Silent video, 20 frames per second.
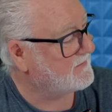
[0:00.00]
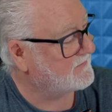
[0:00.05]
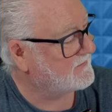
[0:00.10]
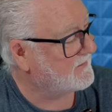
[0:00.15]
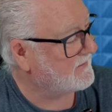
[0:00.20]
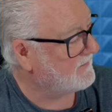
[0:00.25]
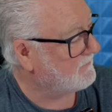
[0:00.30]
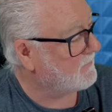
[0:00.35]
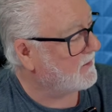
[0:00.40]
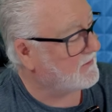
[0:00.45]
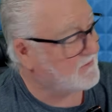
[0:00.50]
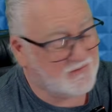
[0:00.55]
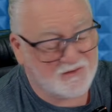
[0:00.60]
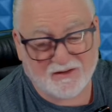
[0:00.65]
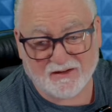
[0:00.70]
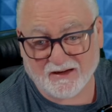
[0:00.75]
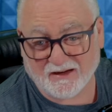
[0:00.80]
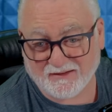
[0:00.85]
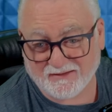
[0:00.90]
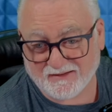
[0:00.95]
say, well, a
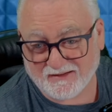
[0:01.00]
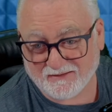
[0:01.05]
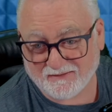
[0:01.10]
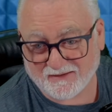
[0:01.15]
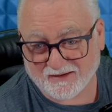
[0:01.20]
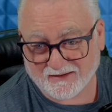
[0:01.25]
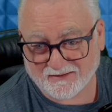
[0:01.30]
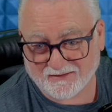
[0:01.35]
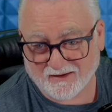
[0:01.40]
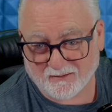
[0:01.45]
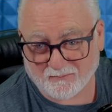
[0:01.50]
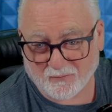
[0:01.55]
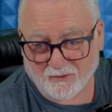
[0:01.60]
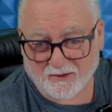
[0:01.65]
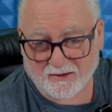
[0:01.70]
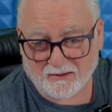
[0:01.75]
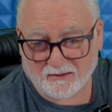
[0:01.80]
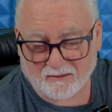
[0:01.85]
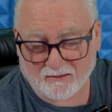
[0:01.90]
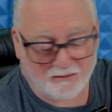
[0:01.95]
G for example, right?